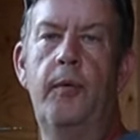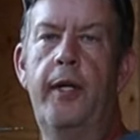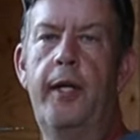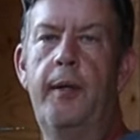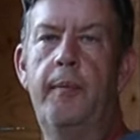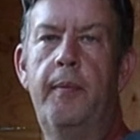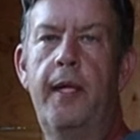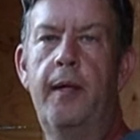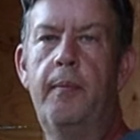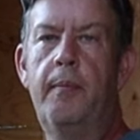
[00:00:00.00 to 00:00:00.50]
what
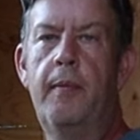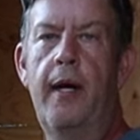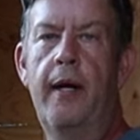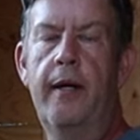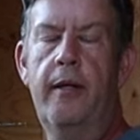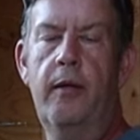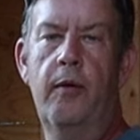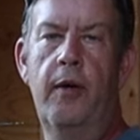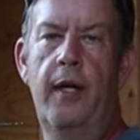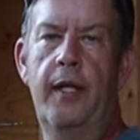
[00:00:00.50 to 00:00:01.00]
he meant
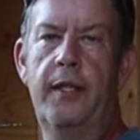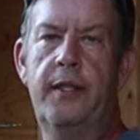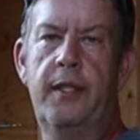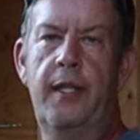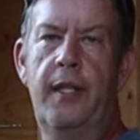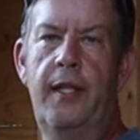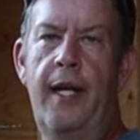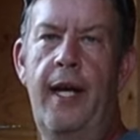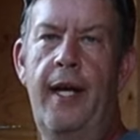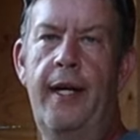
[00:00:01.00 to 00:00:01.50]
by
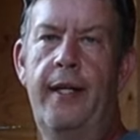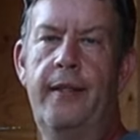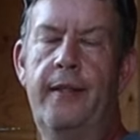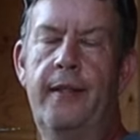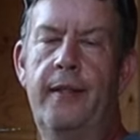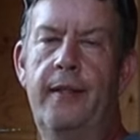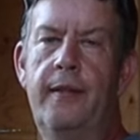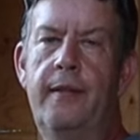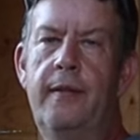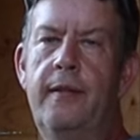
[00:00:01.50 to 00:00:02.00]
correction in
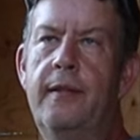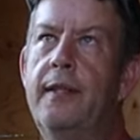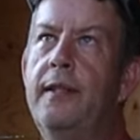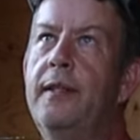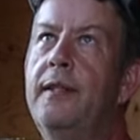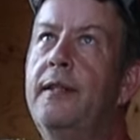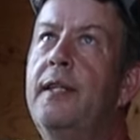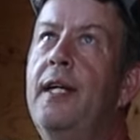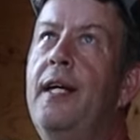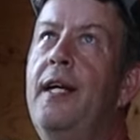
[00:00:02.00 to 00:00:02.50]
attitudes.
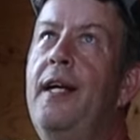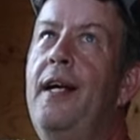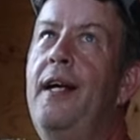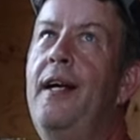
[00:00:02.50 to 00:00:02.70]
It's,